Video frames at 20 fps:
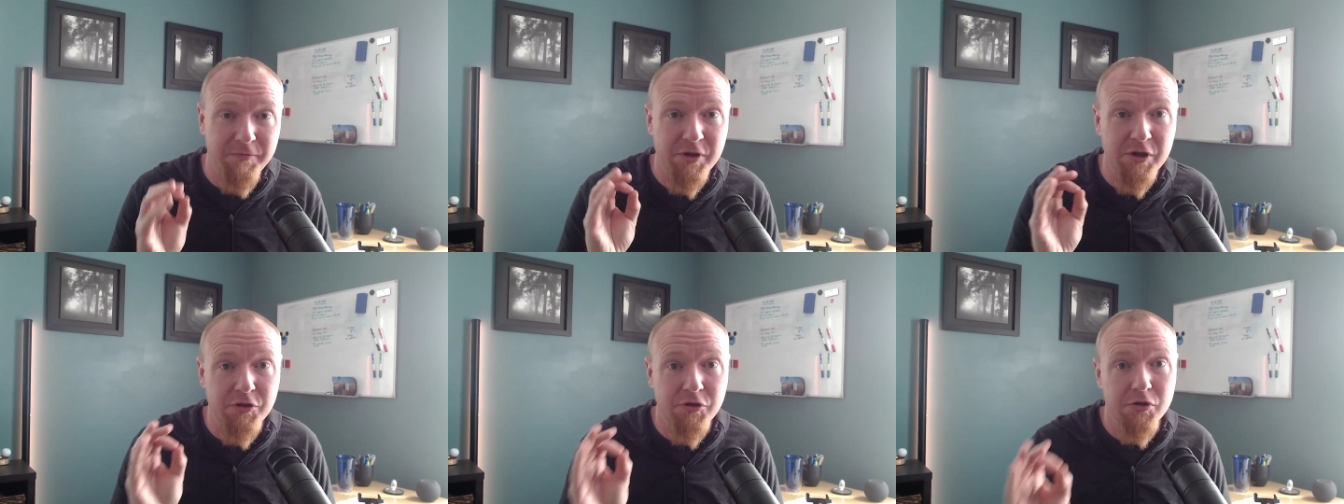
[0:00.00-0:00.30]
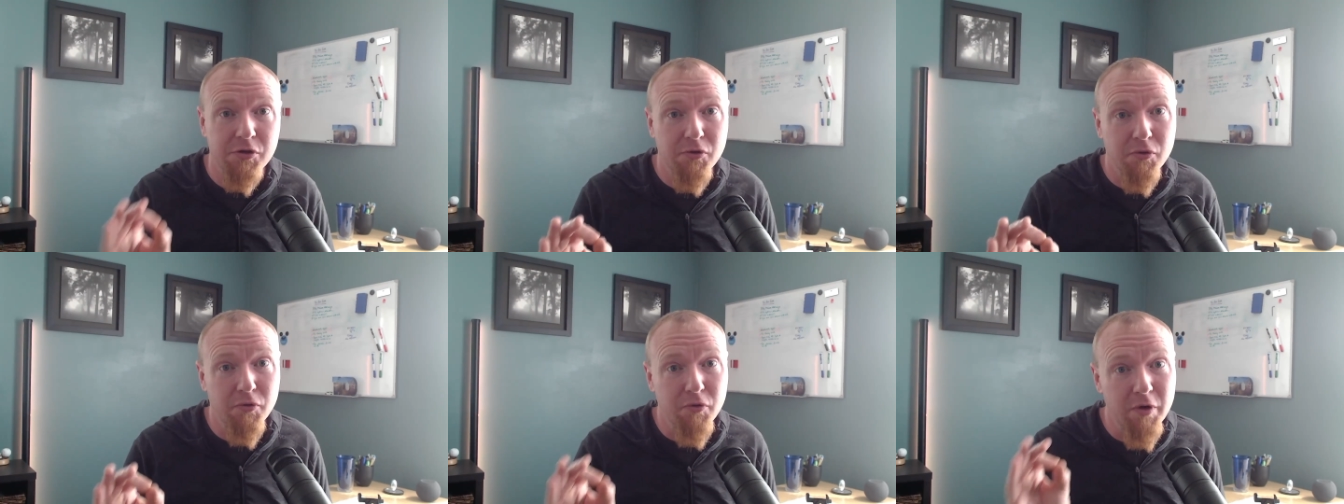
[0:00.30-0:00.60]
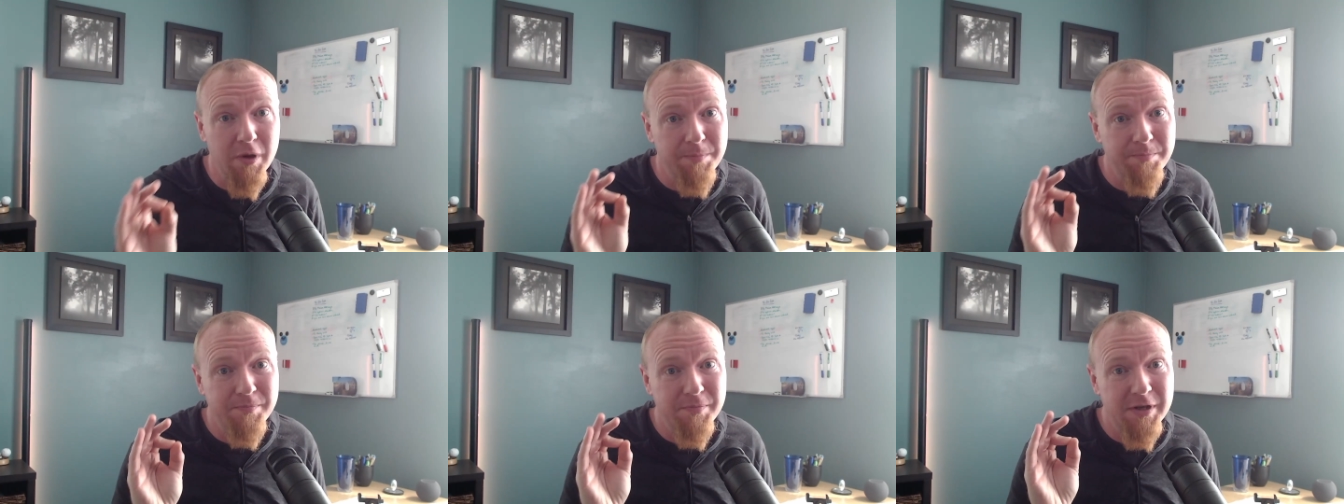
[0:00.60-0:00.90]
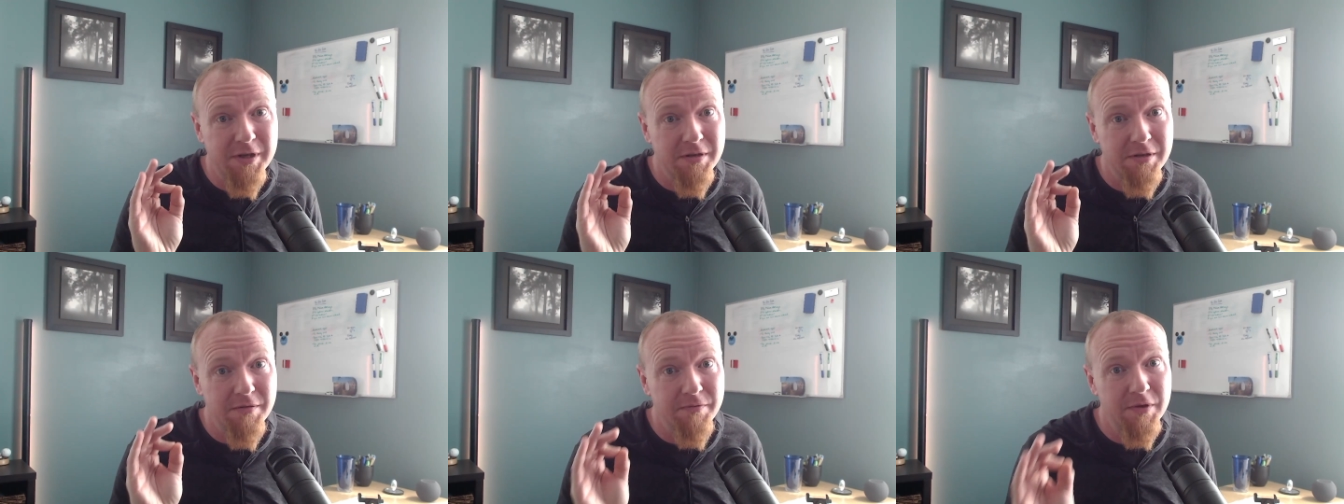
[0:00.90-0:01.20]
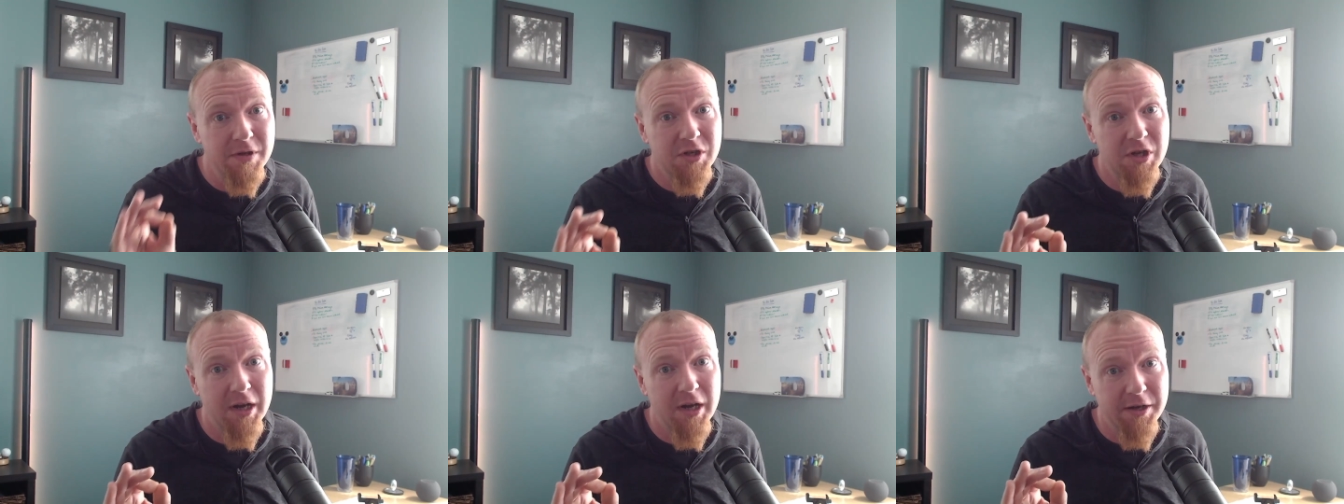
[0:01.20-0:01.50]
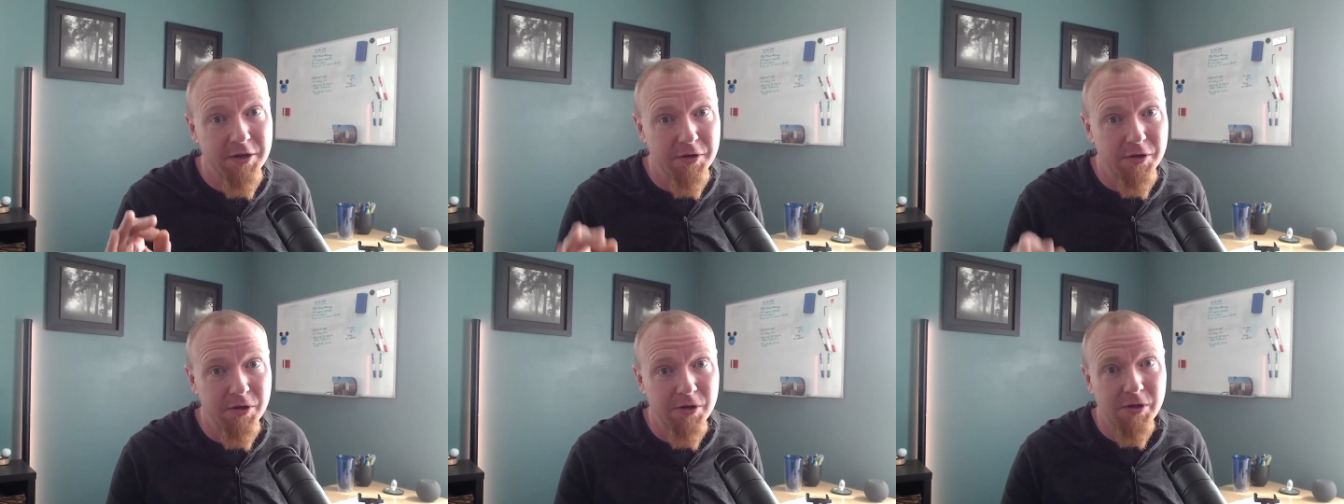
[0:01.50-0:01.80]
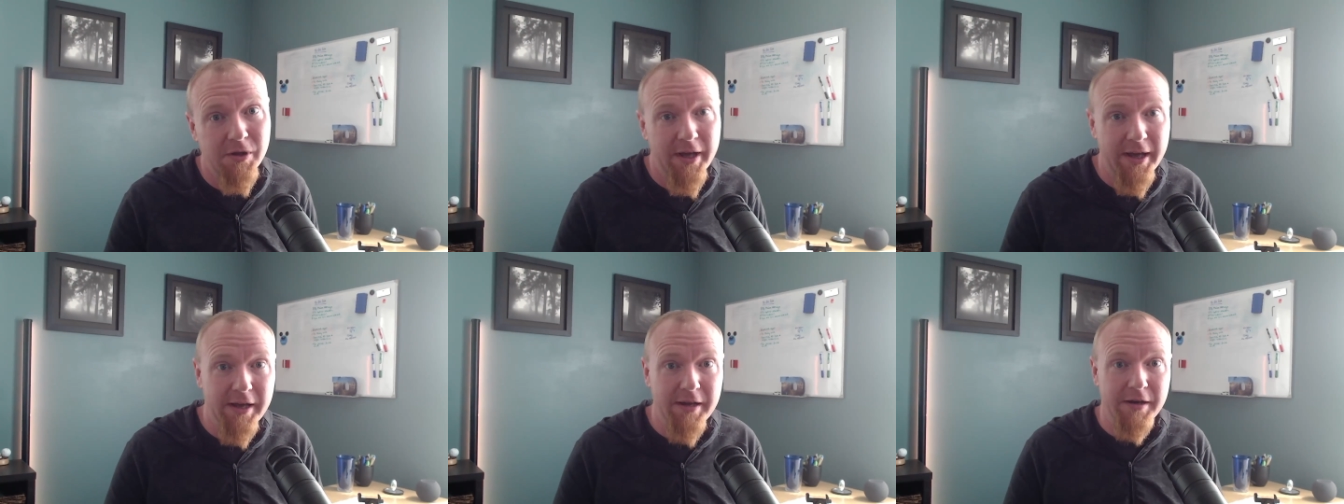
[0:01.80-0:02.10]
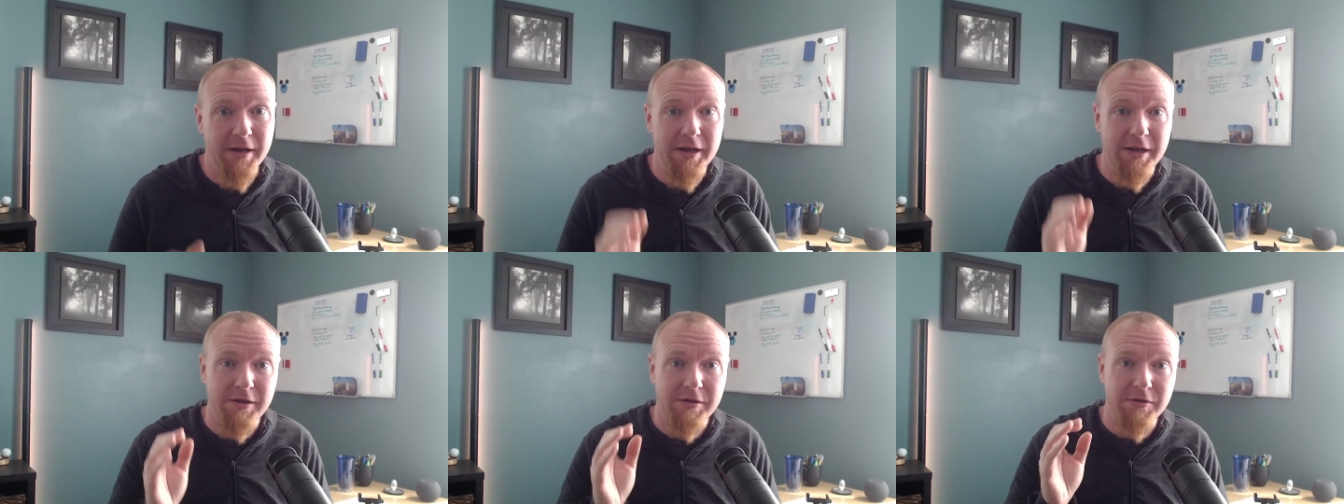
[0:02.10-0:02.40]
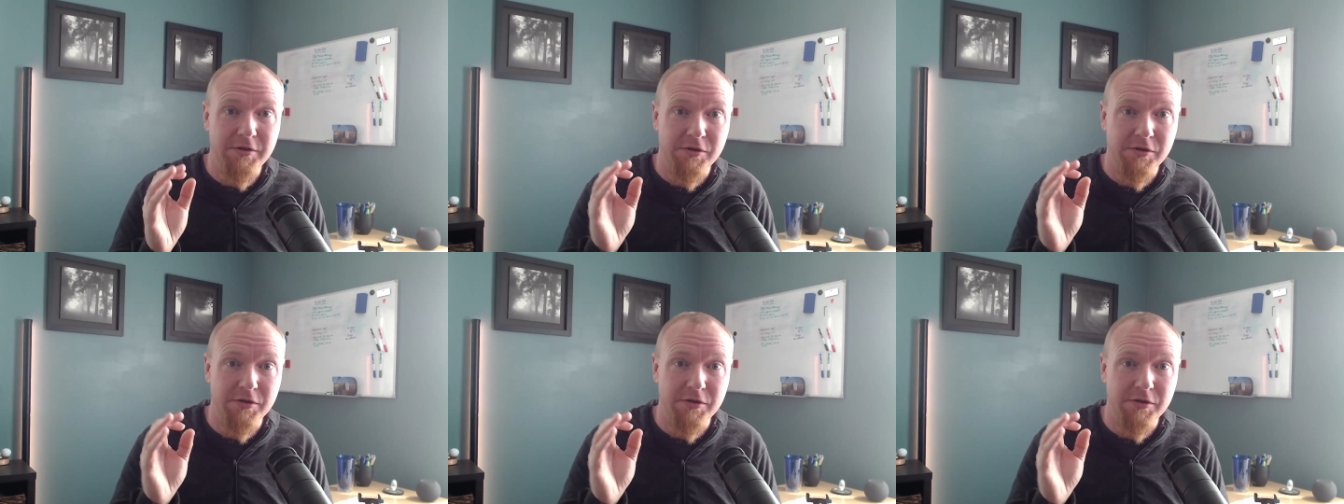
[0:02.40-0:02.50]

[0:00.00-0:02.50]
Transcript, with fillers: descriptive title and a